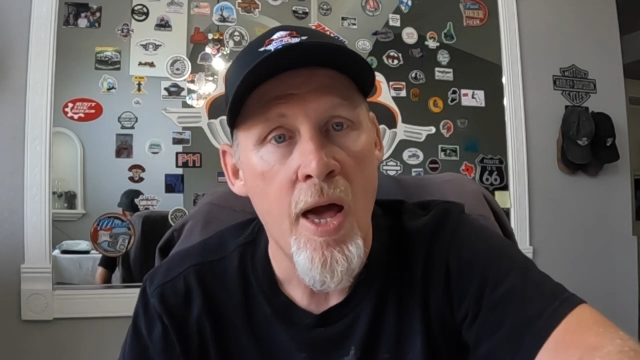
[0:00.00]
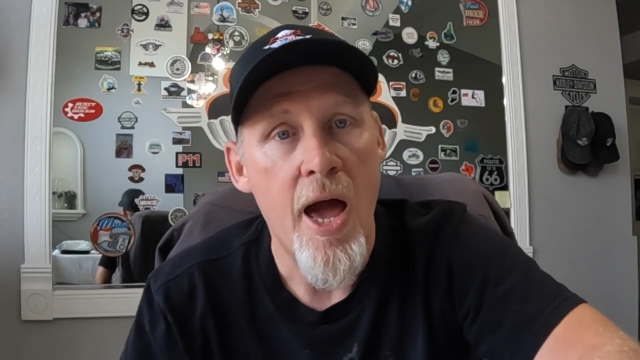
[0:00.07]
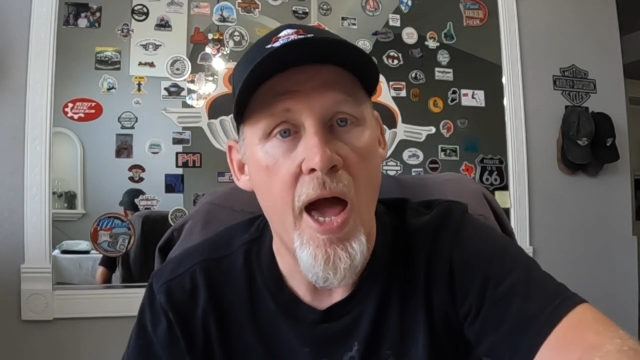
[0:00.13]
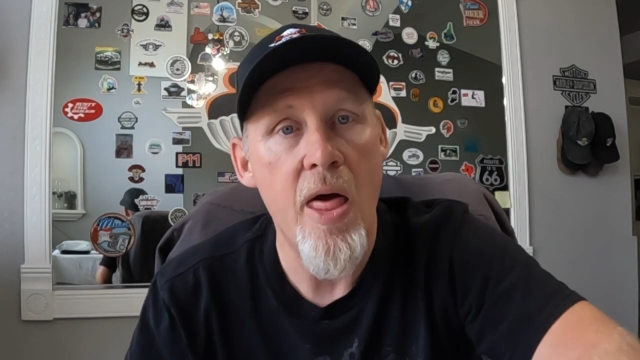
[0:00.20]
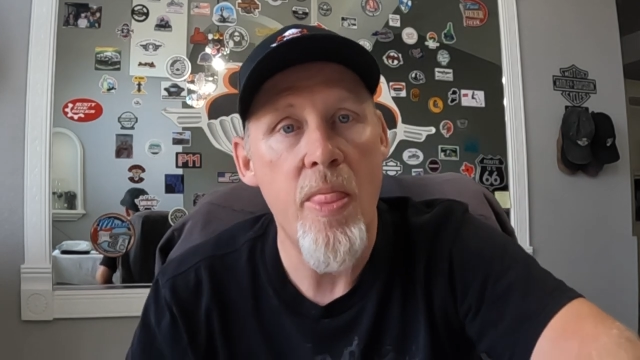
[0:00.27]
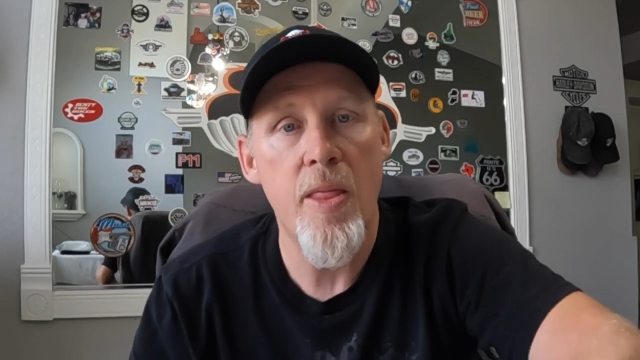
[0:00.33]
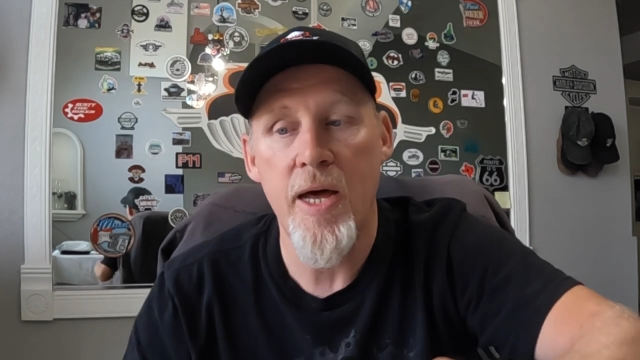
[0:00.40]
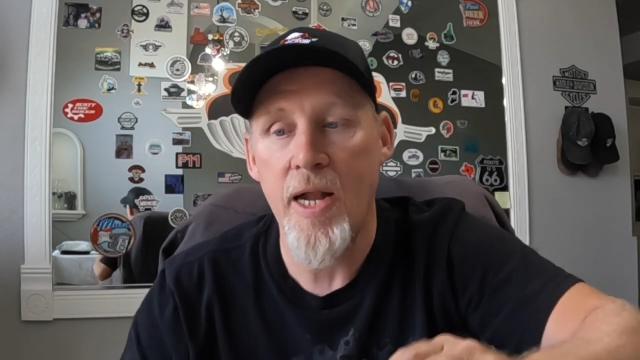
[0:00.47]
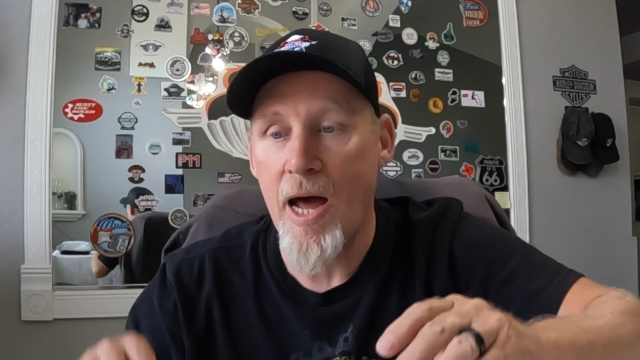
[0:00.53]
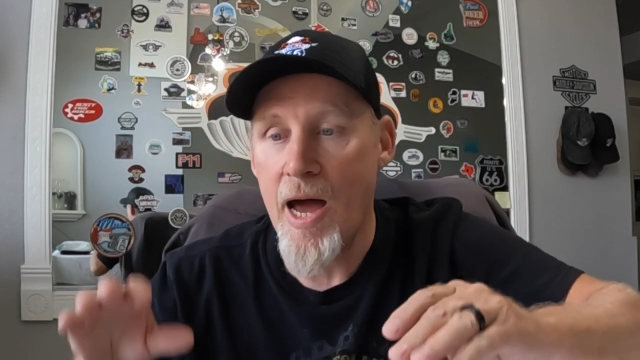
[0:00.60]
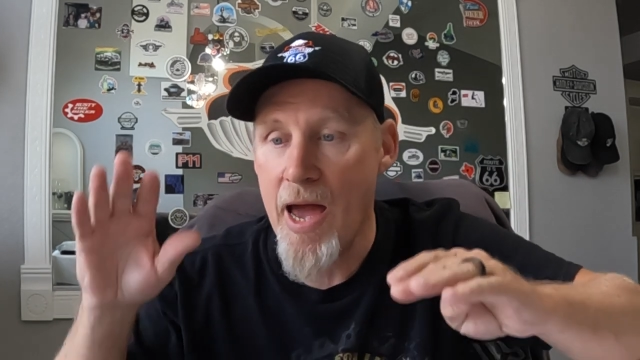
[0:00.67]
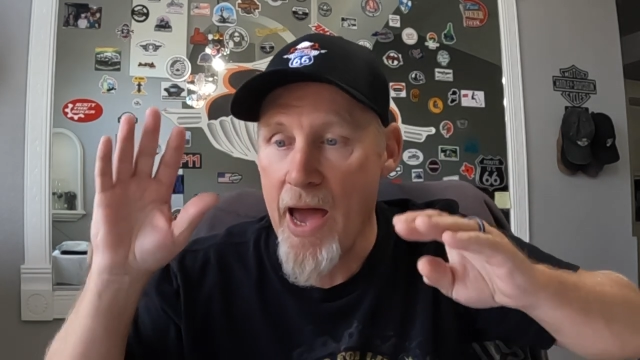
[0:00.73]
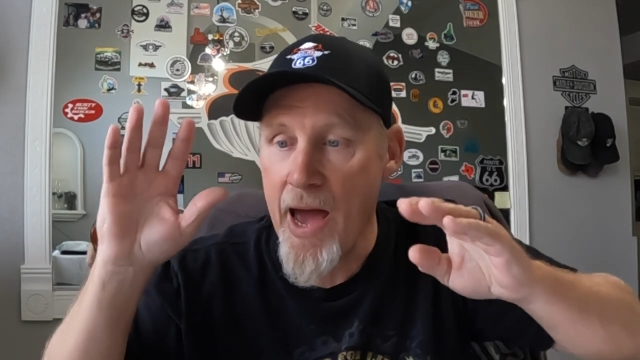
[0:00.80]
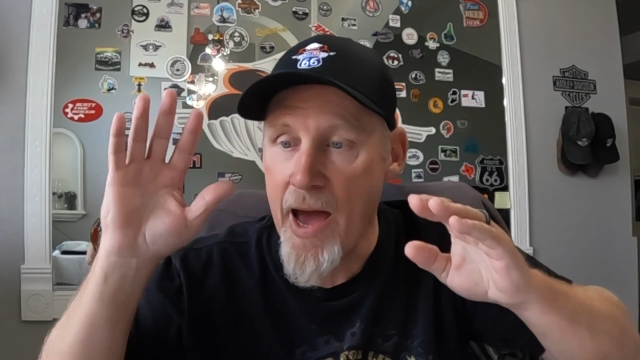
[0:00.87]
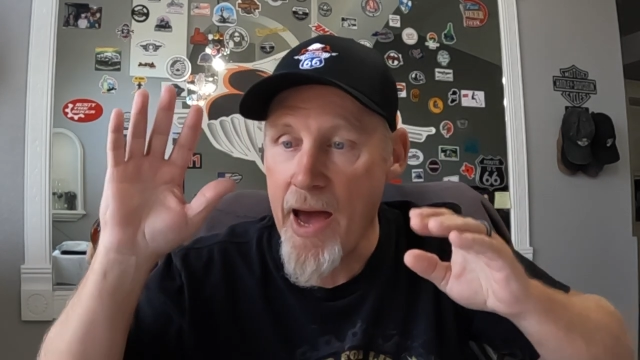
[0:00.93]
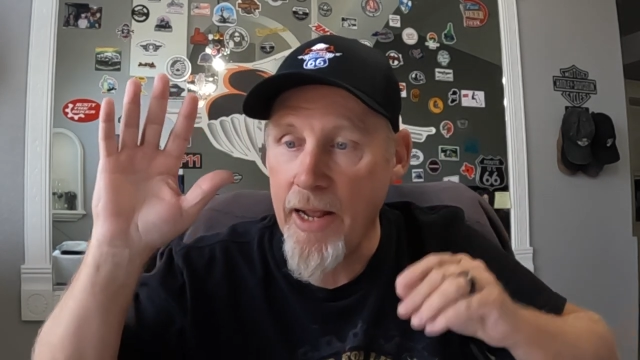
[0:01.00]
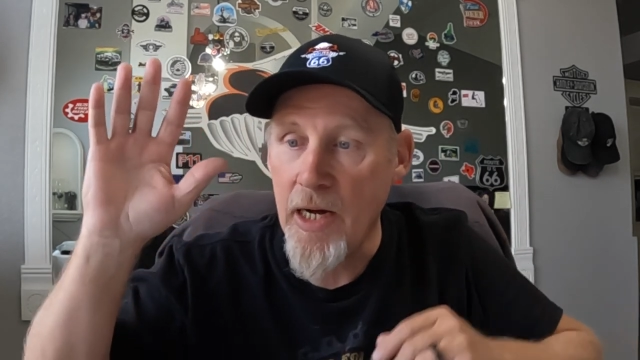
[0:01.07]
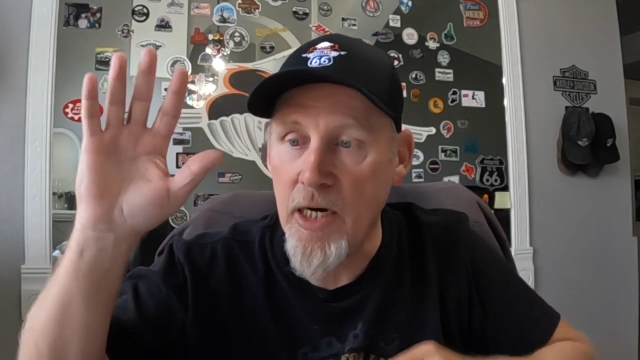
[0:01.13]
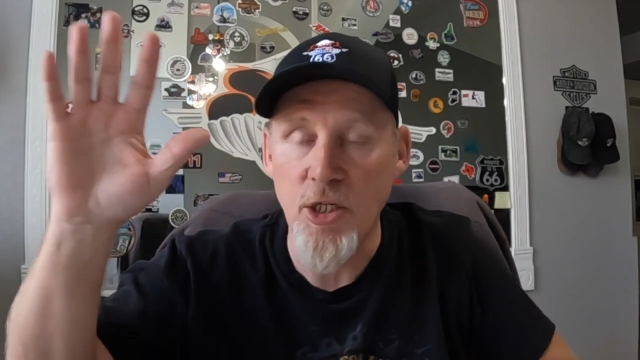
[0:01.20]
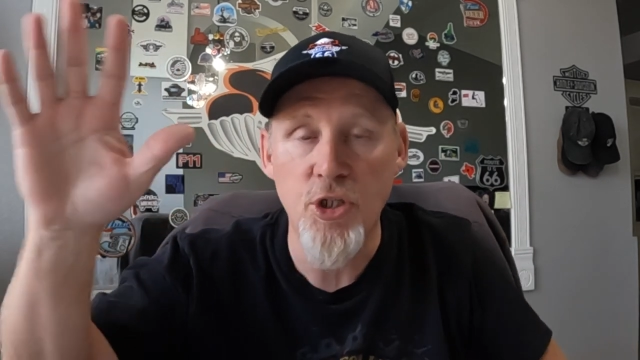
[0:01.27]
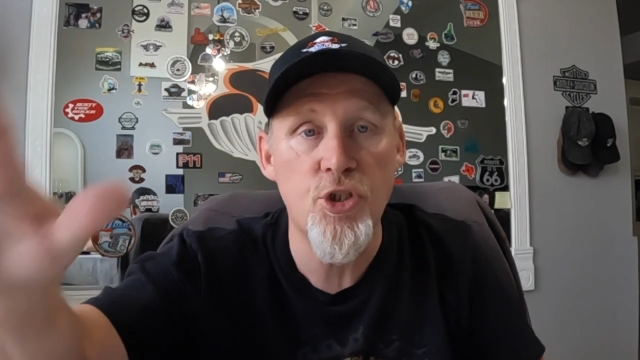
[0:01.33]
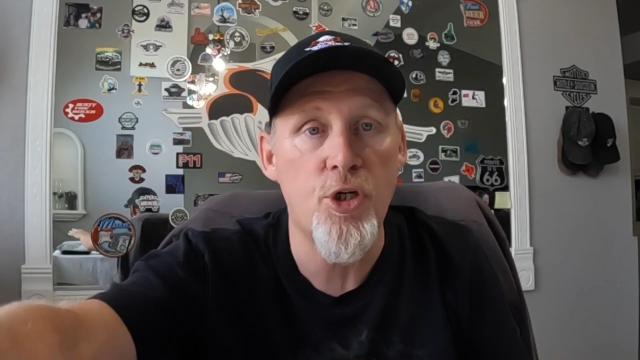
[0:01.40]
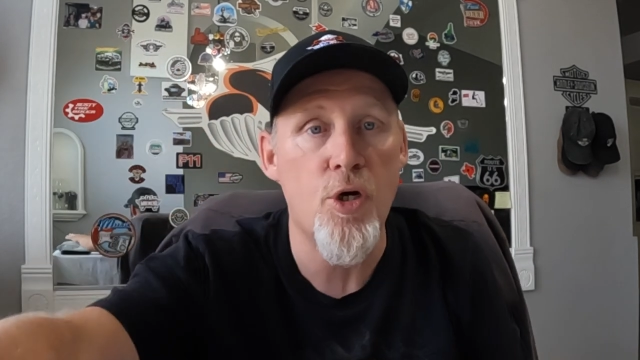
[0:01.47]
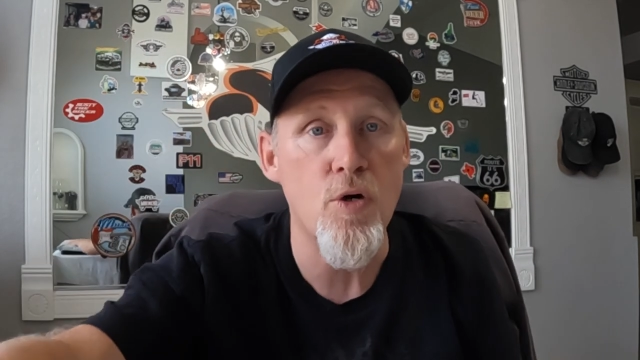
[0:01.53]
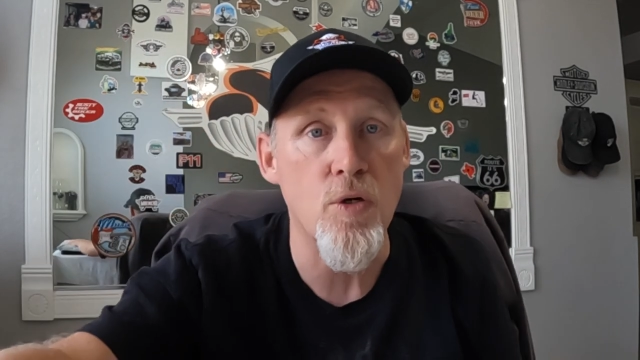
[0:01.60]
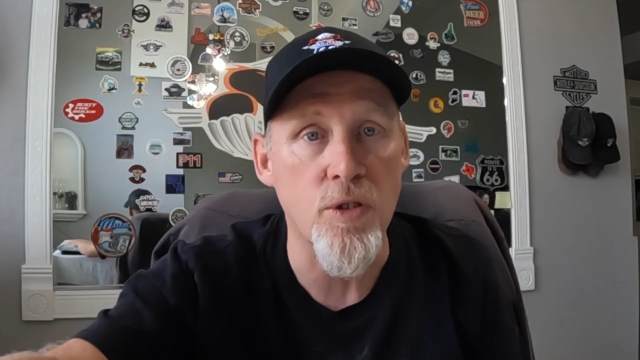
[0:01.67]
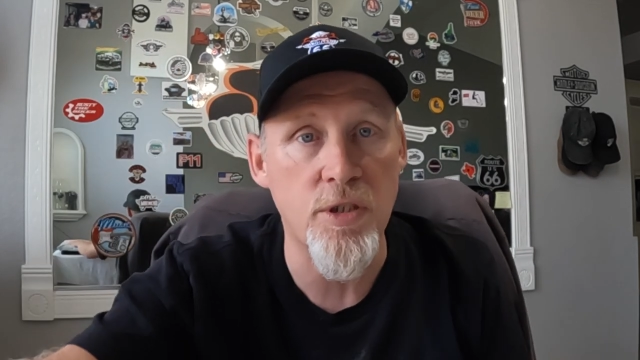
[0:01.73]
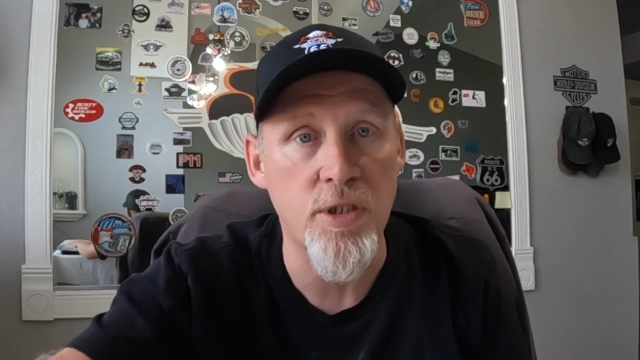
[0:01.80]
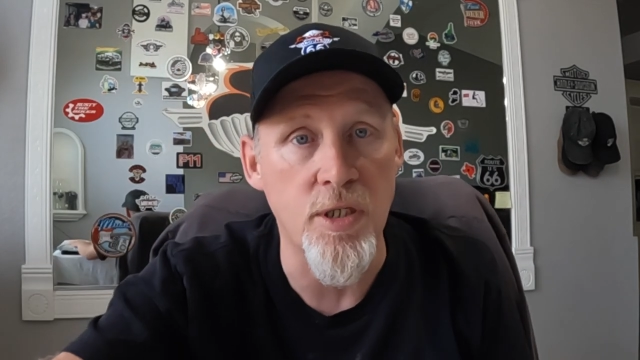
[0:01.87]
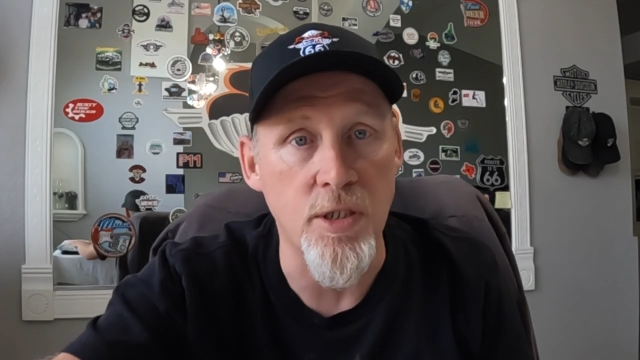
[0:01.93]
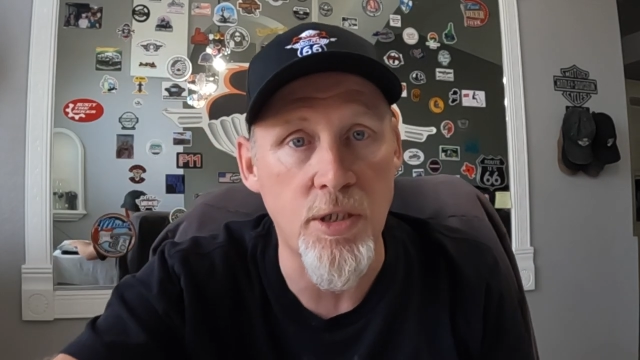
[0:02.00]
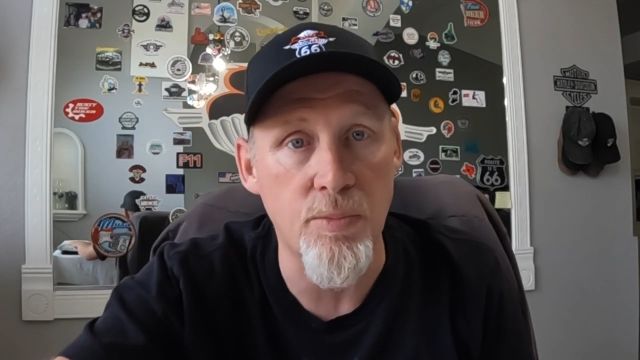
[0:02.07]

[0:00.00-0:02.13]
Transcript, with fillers: And then I had a shirt sent